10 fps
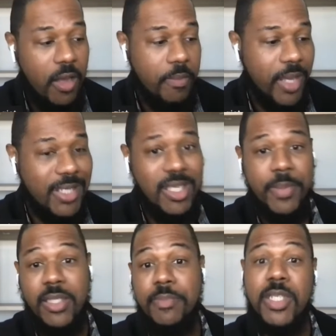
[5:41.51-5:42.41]
exhibit
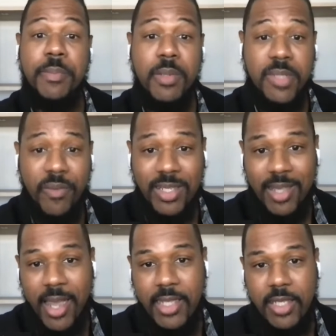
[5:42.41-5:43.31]
some symptoms of
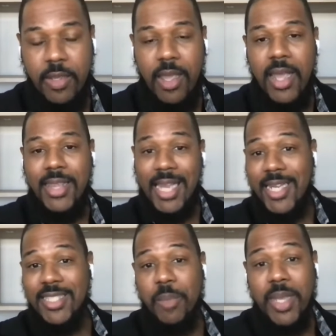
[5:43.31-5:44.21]
anxiety, that
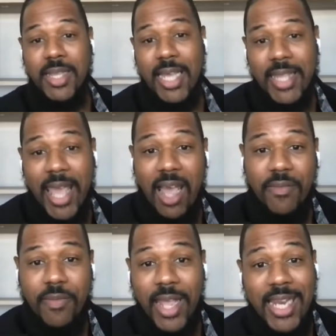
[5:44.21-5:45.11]
doesn't mean that they have
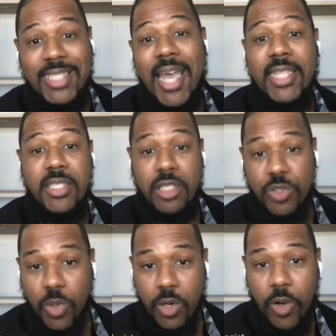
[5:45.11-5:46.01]
an anxiety
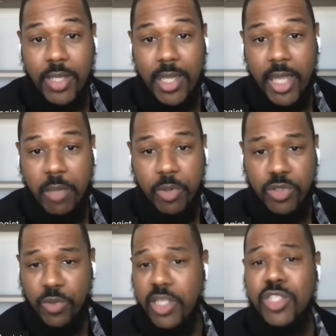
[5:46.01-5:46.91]
disorder or that label. So
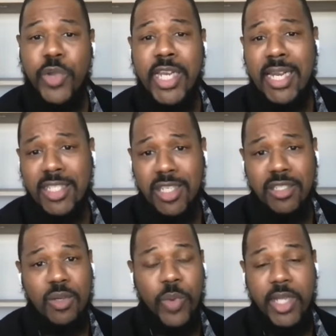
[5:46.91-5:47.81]
the screening is just a
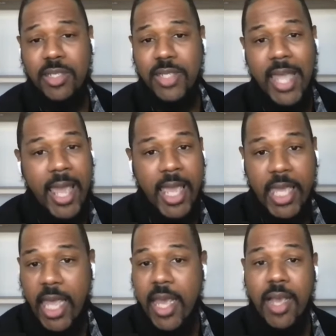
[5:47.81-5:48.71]
way to say, hey,
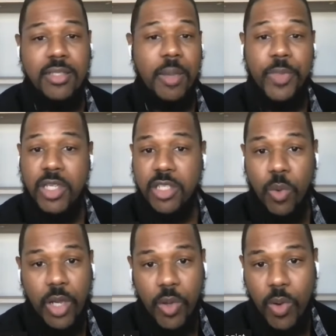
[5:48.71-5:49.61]
something is
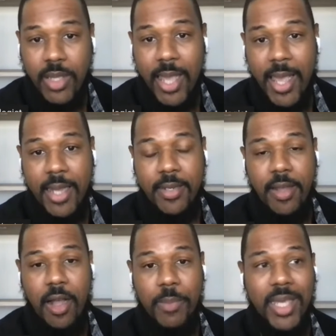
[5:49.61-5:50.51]
going on that
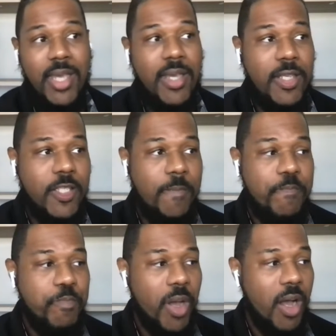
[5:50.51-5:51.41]
is
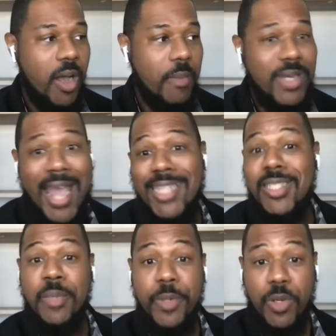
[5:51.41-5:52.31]
not
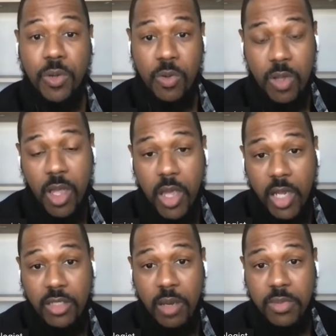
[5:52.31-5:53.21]
typical in
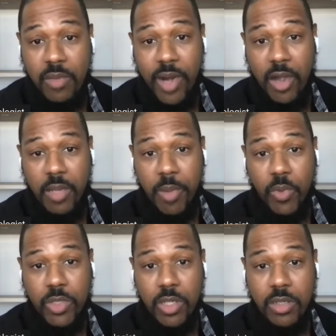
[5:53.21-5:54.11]
terms of our
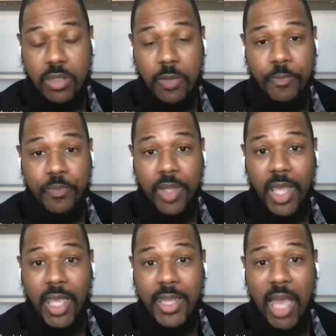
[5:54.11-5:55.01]
emotions,
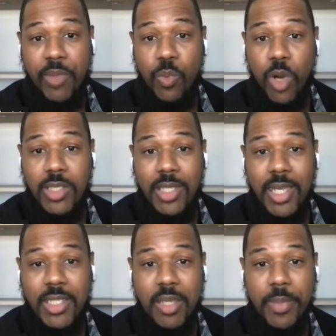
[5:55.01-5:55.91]
and that we want to get
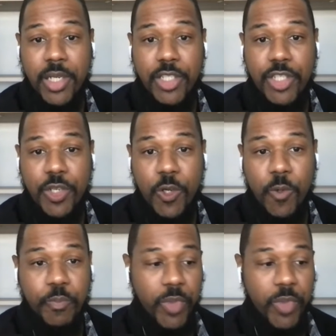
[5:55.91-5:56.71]
some additional